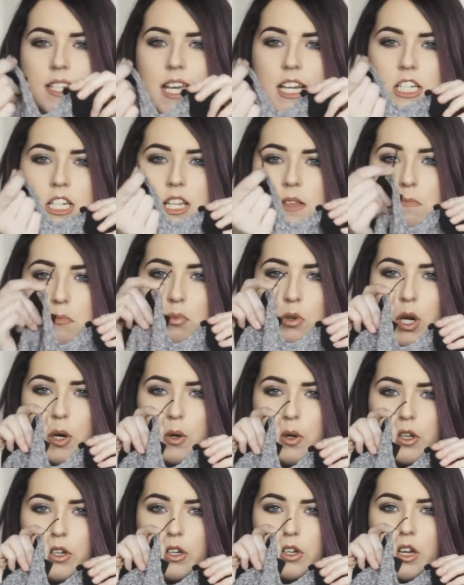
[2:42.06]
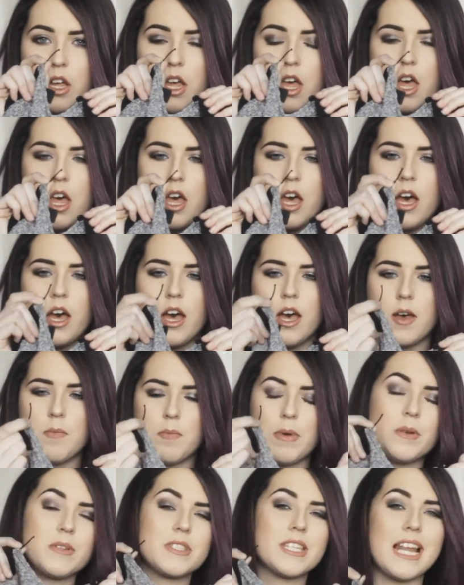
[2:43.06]
is actually broken uh,
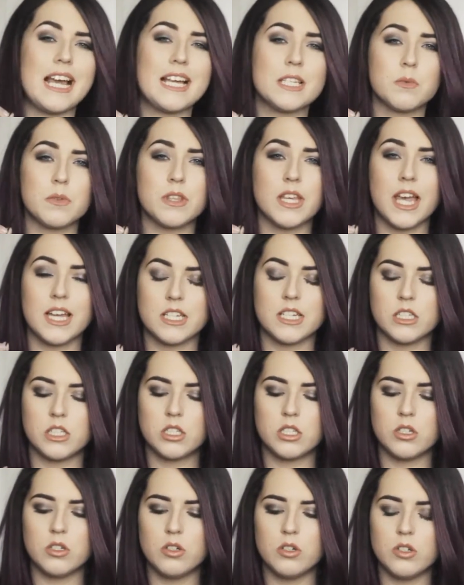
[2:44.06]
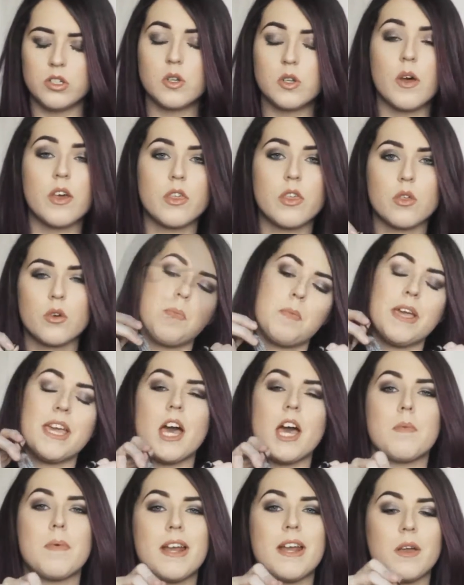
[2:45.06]
but it was the last one they had in store so I thought I'd pick
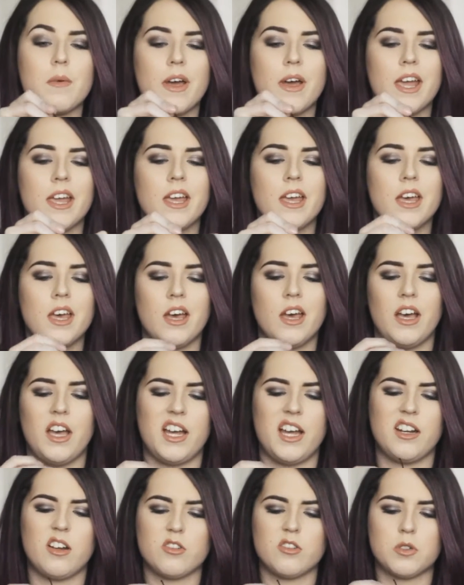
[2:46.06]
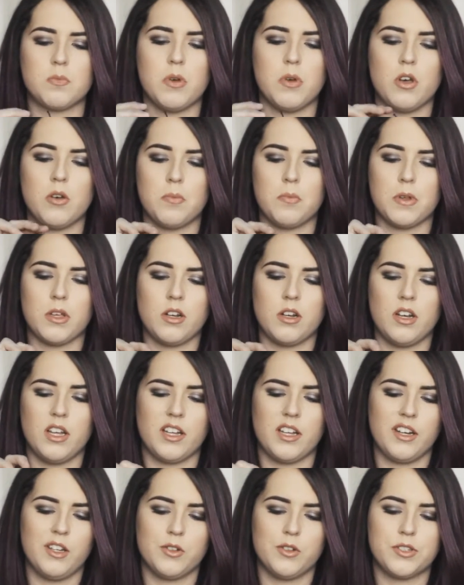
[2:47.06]
it up anyway and I'll just put
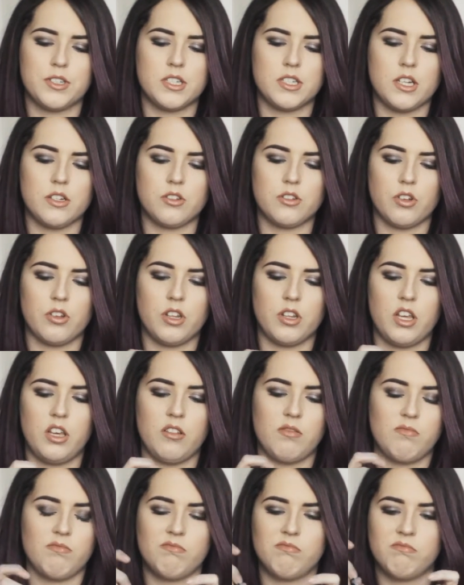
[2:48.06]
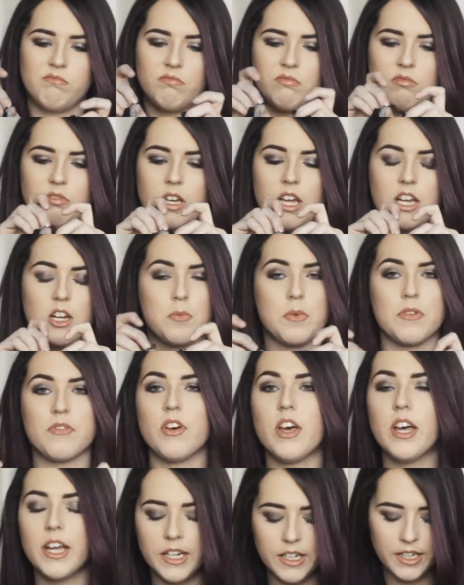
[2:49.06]
like a little stitch on it and it'll be
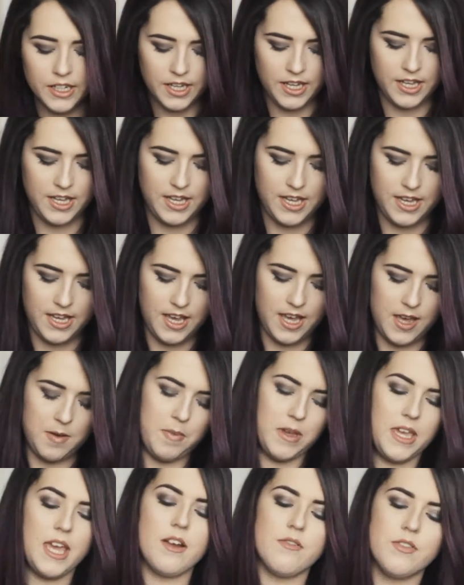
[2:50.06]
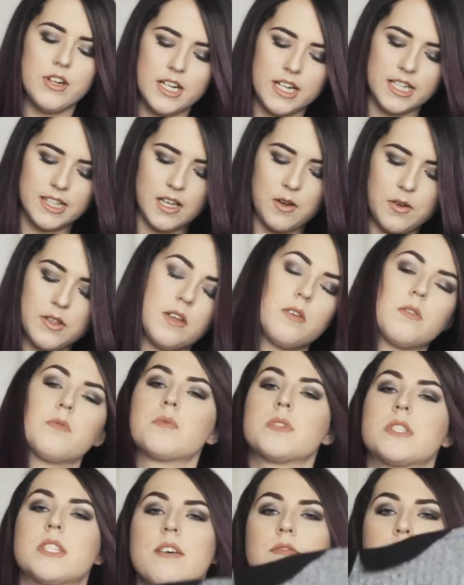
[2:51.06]
fine. Um, but yeah, I really like that one. That
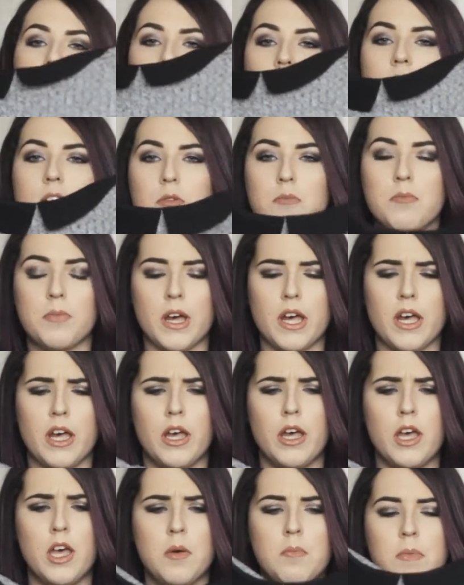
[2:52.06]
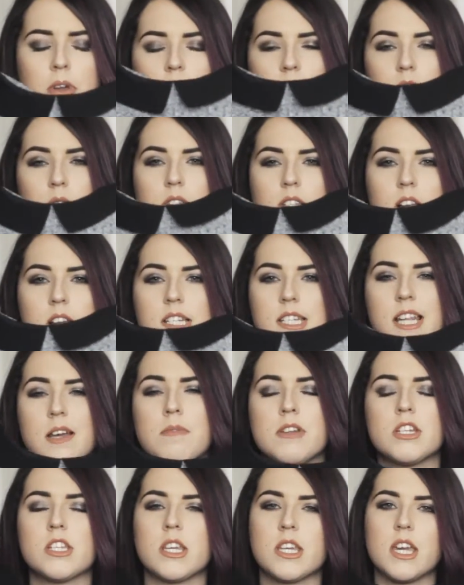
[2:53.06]
one was £7, but because it was slightly
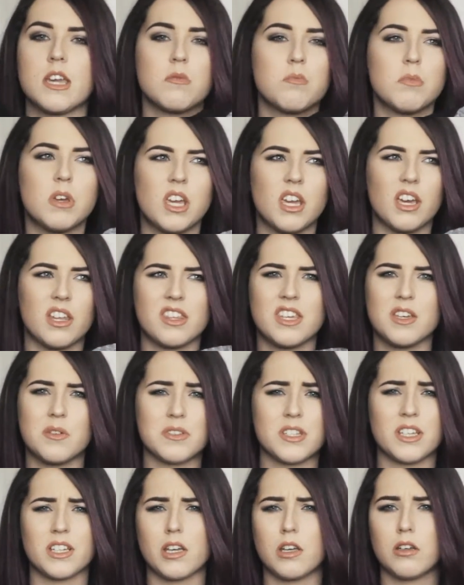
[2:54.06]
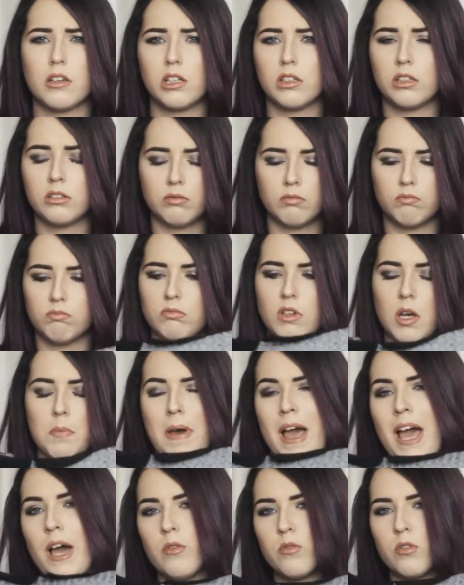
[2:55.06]
damaged, they gave me, I think it was like a
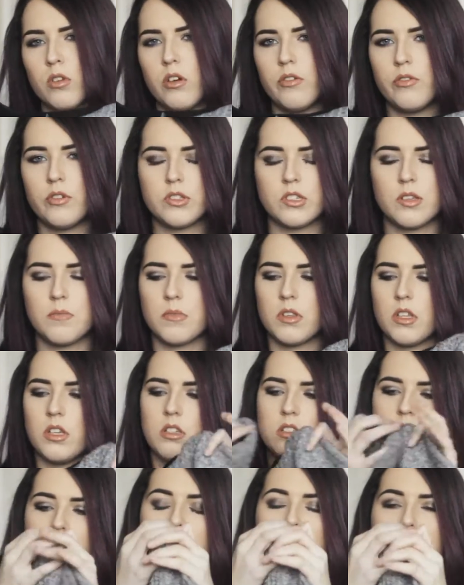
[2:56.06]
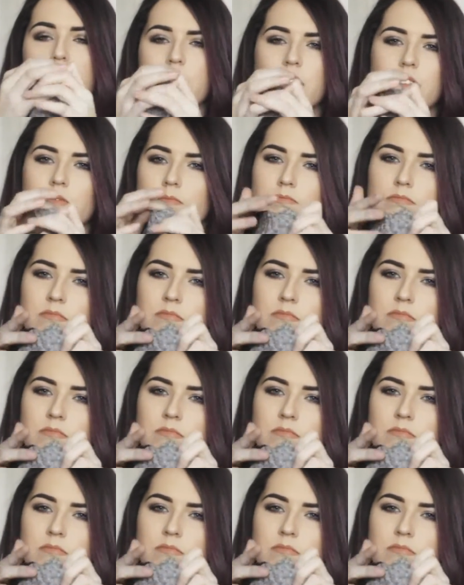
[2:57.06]
pound off or something, so it was like